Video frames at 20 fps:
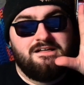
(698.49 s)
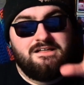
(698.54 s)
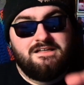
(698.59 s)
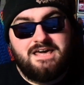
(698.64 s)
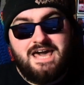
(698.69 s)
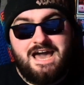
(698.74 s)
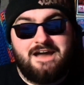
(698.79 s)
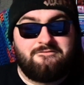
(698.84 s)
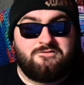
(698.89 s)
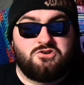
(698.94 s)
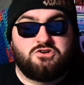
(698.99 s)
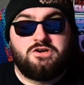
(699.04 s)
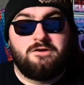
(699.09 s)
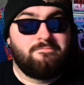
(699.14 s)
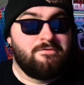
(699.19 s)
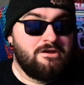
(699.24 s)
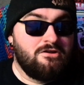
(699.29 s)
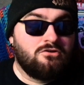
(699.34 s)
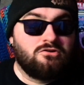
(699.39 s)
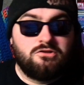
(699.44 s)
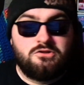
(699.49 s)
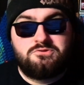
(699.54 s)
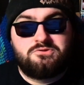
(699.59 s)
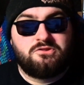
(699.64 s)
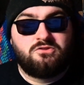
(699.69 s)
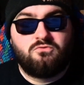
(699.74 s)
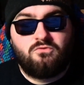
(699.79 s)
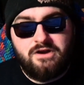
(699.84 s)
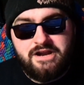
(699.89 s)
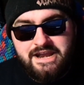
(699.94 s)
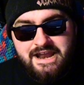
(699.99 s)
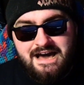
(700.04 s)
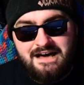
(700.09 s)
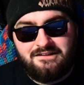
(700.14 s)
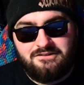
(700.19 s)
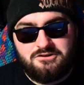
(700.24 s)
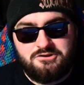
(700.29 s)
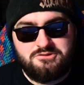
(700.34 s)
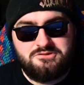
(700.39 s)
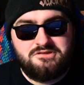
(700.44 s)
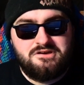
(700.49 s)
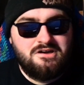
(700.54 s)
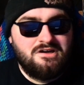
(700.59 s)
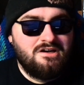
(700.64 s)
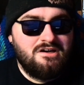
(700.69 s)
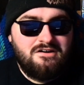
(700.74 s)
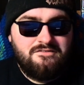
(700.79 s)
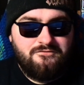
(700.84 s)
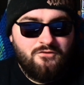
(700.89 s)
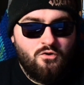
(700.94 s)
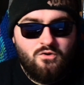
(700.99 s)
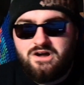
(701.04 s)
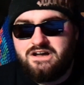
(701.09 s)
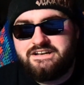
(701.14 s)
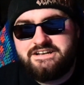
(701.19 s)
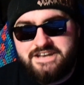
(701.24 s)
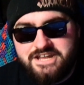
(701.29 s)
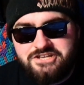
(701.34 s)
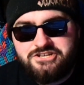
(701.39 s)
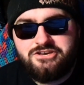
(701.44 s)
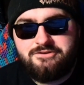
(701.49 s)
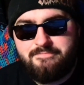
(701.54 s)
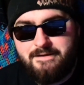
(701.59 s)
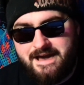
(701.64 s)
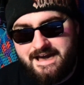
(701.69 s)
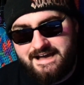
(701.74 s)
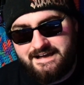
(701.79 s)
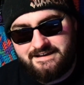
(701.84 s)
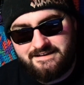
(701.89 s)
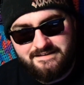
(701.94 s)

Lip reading: After shipping, you're close to $20 for a digipack.